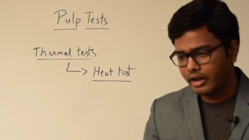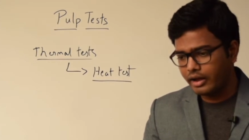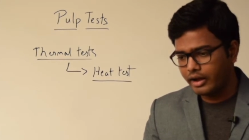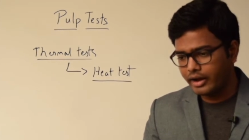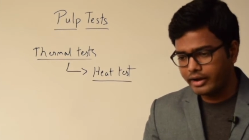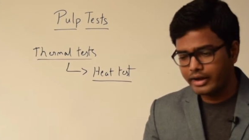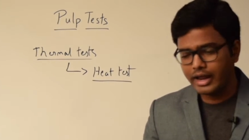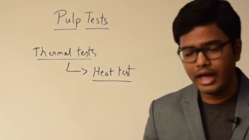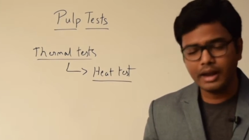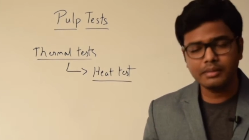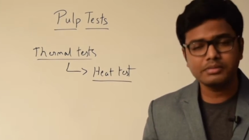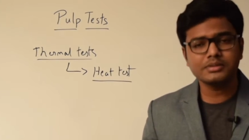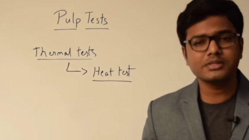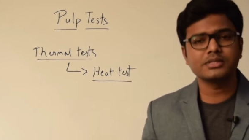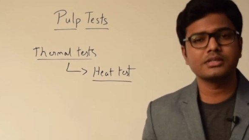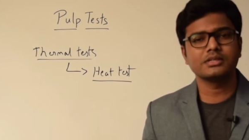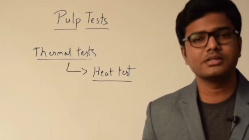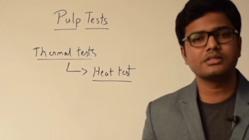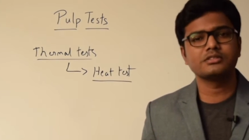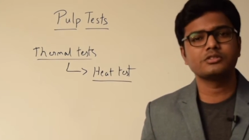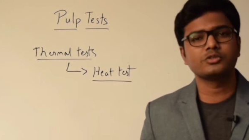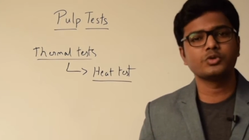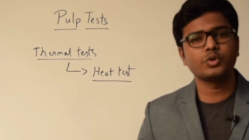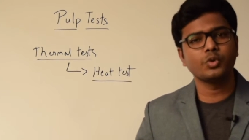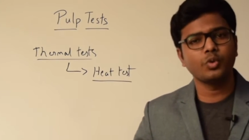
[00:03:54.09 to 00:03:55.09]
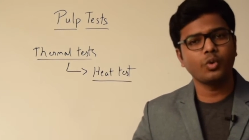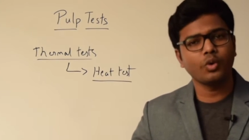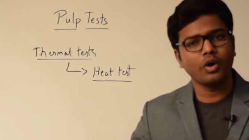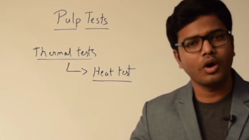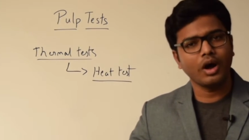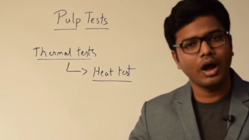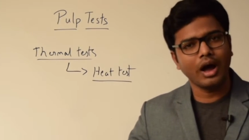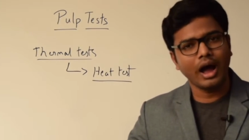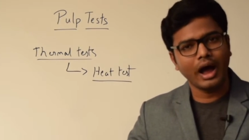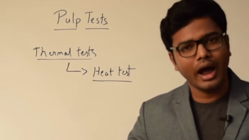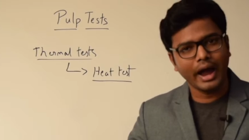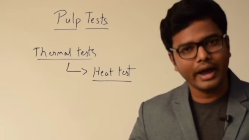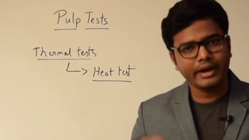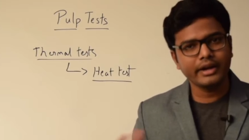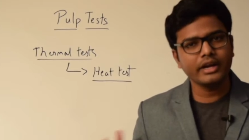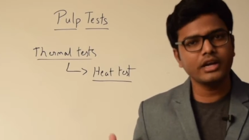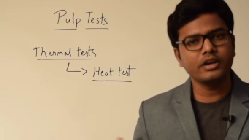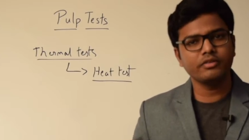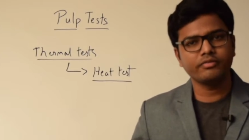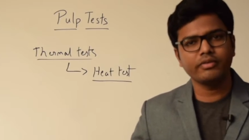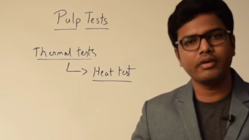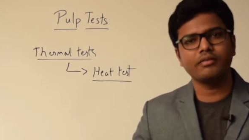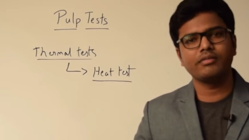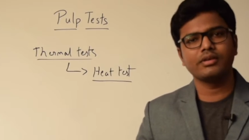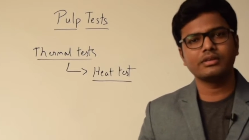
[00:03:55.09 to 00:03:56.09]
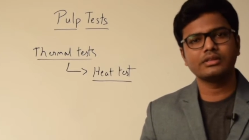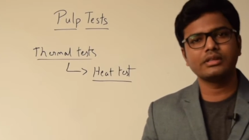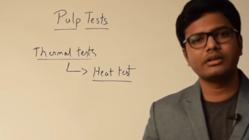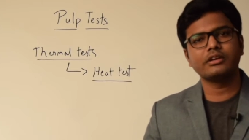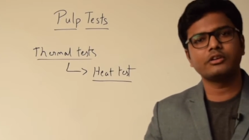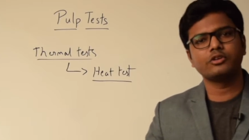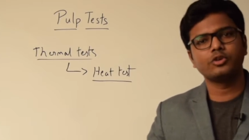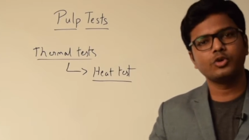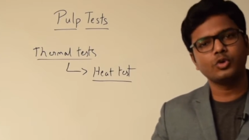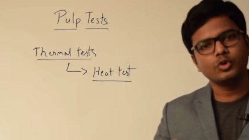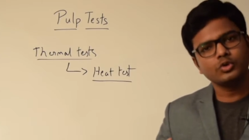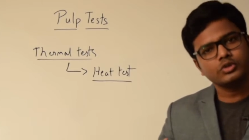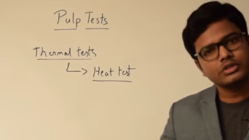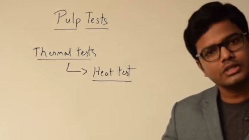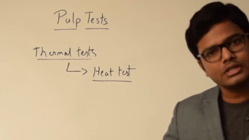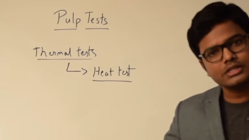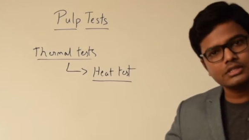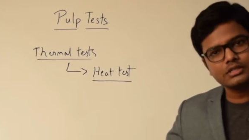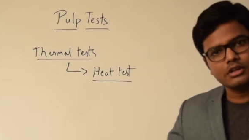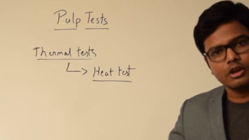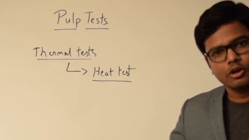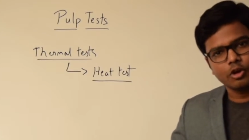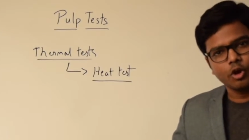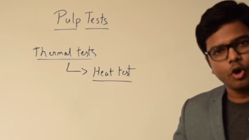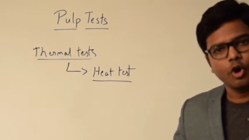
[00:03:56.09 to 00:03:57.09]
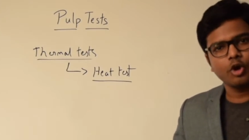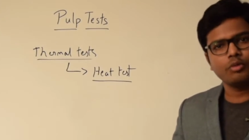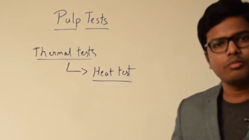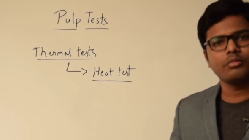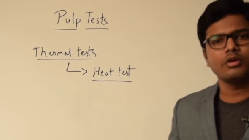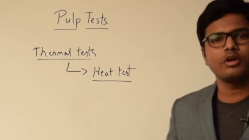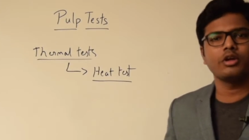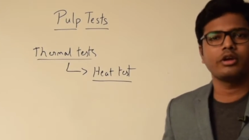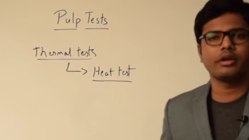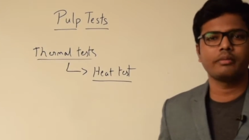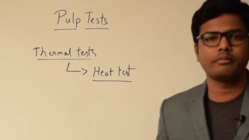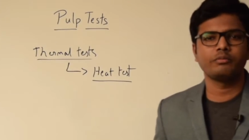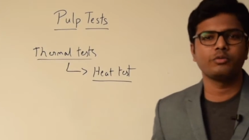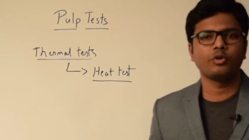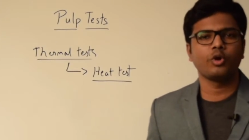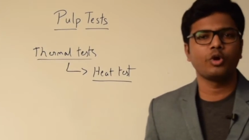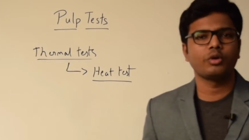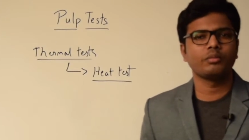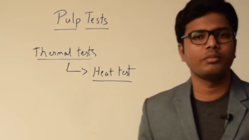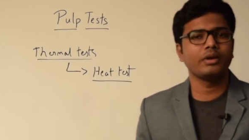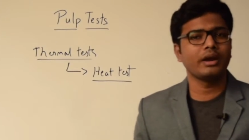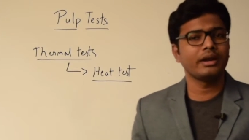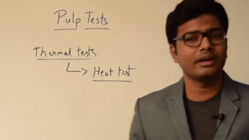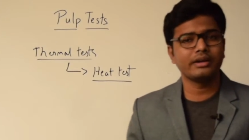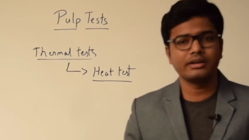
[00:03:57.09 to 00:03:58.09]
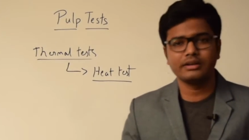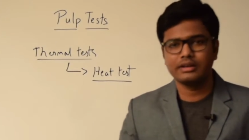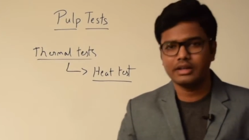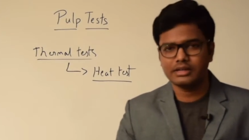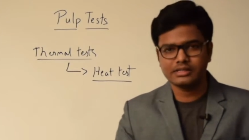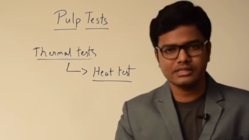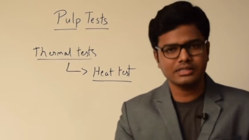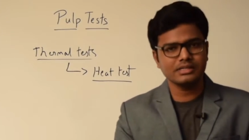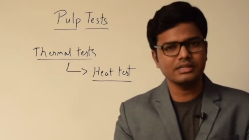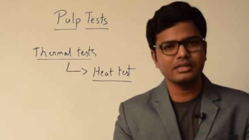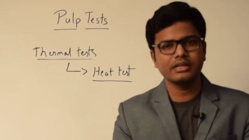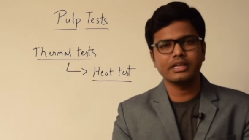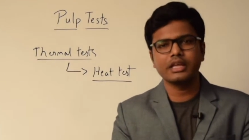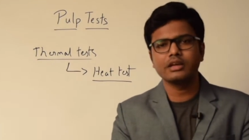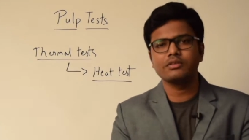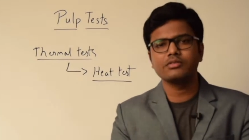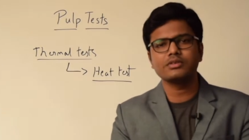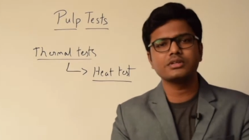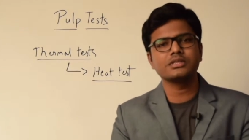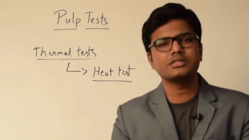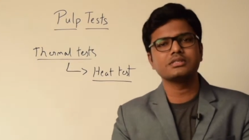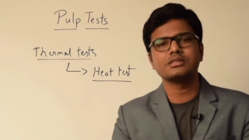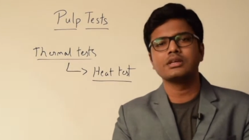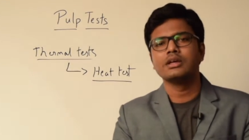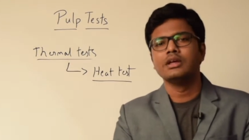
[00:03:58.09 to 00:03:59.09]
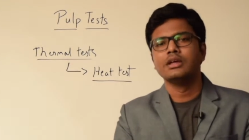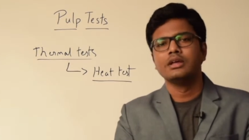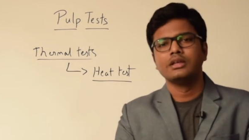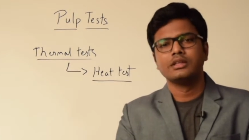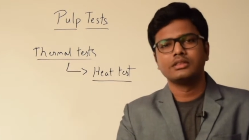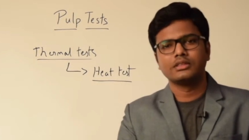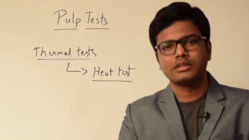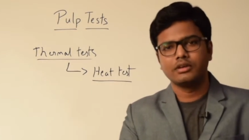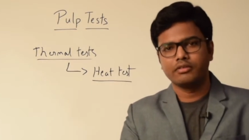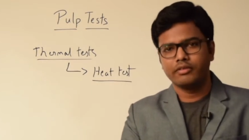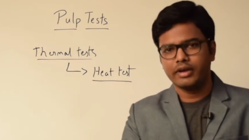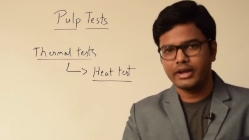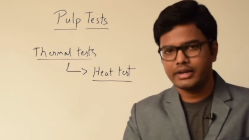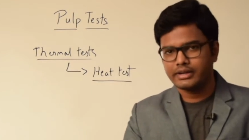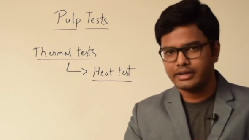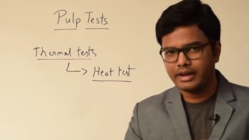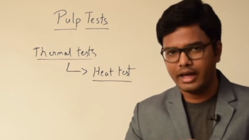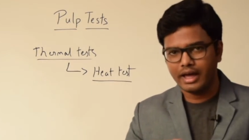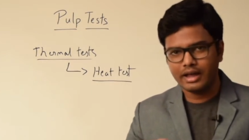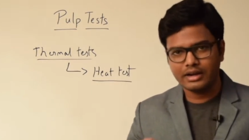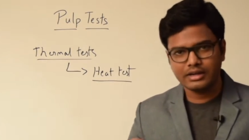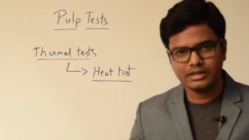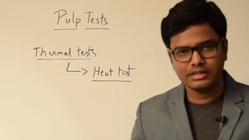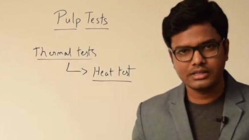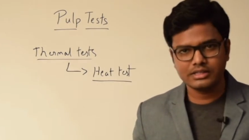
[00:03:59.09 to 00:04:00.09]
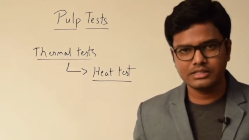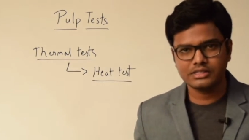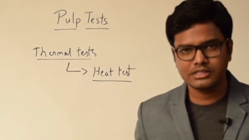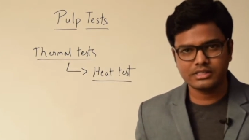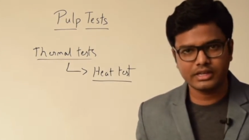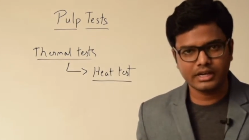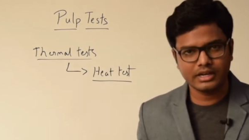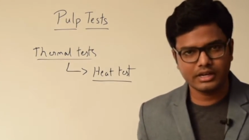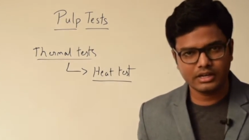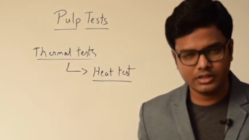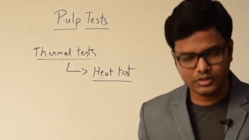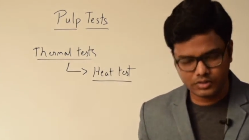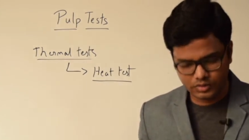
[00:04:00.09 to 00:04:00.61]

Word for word: it helps us to identify whether a tooth is normal or abnormal and doesn't give us the vitality status